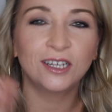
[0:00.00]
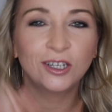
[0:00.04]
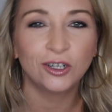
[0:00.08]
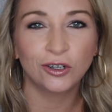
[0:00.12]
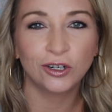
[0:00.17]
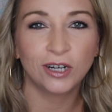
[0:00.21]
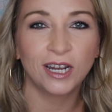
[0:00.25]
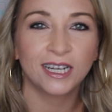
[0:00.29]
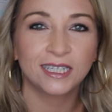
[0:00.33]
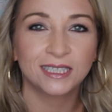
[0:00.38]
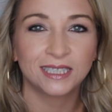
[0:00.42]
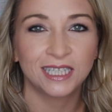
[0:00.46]
in
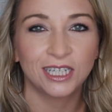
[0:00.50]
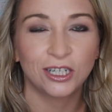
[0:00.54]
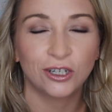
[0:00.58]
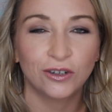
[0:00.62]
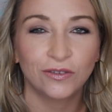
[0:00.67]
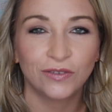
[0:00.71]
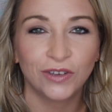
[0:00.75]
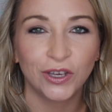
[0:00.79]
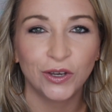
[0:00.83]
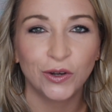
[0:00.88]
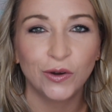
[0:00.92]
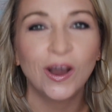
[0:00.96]
your next
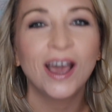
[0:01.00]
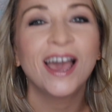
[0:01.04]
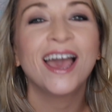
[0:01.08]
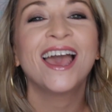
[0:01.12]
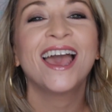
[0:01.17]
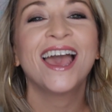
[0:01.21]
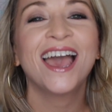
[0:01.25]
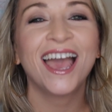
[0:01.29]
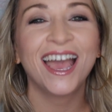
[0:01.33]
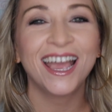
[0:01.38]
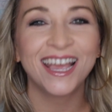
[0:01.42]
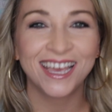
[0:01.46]
interview
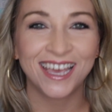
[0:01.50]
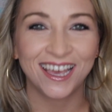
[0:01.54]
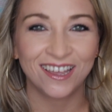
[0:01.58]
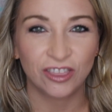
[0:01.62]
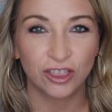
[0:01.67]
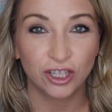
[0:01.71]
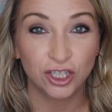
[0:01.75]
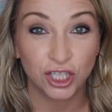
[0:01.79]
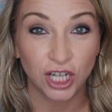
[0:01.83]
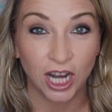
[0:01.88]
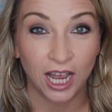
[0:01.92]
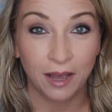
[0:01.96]
and get
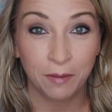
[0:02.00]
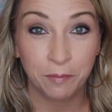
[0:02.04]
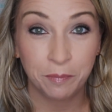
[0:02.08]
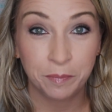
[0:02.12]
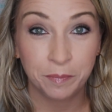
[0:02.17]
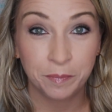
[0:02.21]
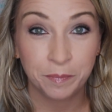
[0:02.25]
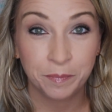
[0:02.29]
the job.